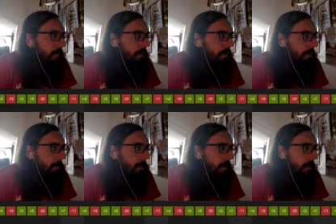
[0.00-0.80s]

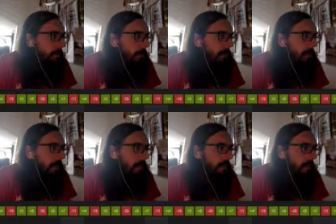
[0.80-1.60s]
Bishop b3.
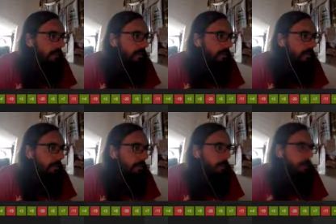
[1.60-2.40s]

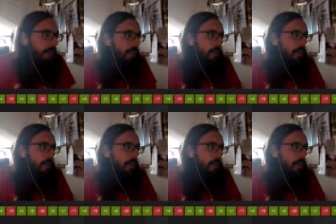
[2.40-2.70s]
So